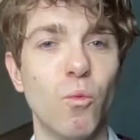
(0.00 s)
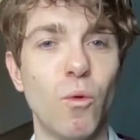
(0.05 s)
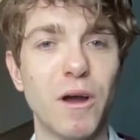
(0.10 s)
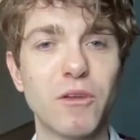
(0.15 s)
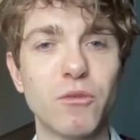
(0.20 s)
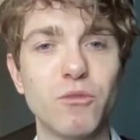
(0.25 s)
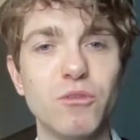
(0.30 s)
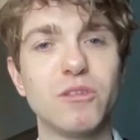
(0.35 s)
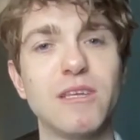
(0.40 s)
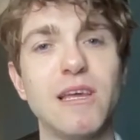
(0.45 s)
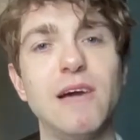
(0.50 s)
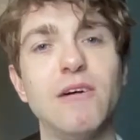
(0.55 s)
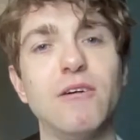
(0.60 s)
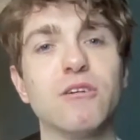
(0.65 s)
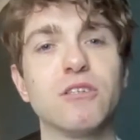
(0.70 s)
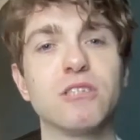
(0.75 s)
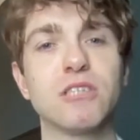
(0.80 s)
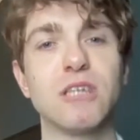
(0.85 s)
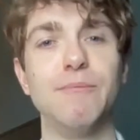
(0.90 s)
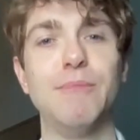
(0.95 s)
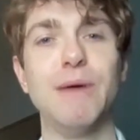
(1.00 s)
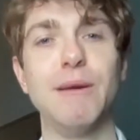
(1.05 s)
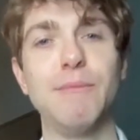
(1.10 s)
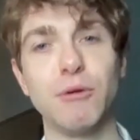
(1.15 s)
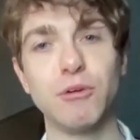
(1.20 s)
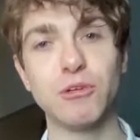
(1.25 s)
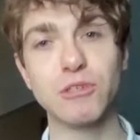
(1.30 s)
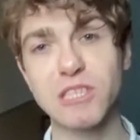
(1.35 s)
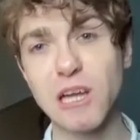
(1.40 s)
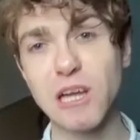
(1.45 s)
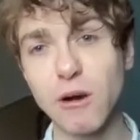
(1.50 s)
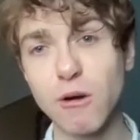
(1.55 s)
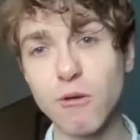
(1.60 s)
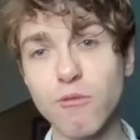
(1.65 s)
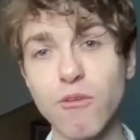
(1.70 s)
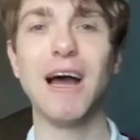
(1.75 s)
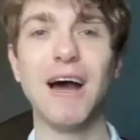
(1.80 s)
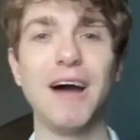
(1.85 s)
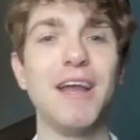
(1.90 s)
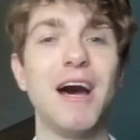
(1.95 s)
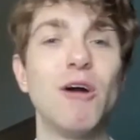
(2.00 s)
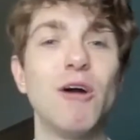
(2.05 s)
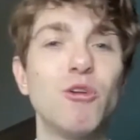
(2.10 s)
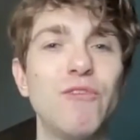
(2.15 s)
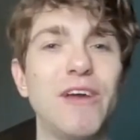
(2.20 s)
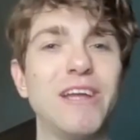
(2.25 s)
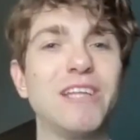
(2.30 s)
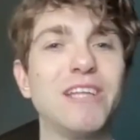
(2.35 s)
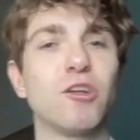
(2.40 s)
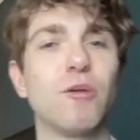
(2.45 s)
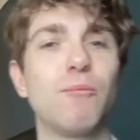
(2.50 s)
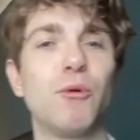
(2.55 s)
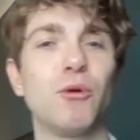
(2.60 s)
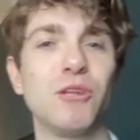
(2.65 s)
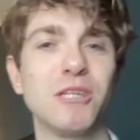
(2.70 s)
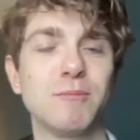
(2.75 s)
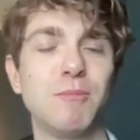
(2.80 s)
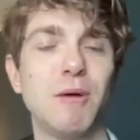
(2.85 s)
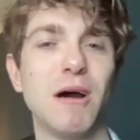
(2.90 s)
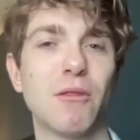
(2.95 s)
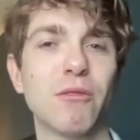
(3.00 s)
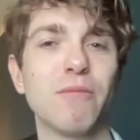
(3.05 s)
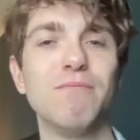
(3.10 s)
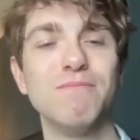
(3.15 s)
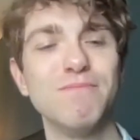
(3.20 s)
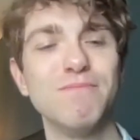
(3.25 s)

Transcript: why don't you tell us a bit about yourself and how you've ended up on this path?